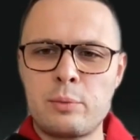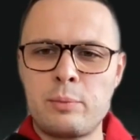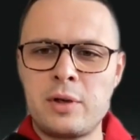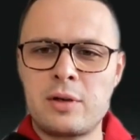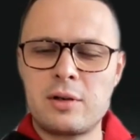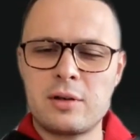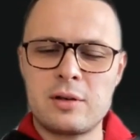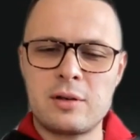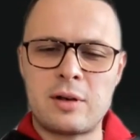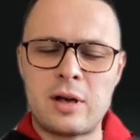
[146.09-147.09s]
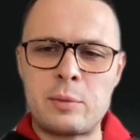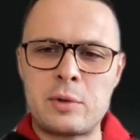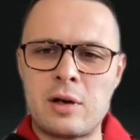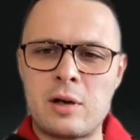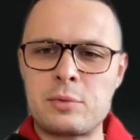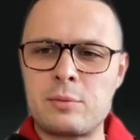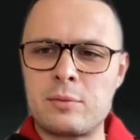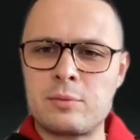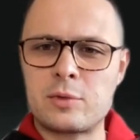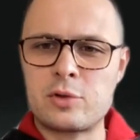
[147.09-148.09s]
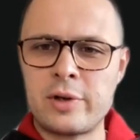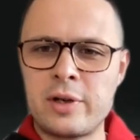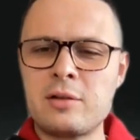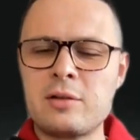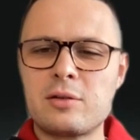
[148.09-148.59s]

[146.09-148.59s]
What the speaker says: big coming up trend.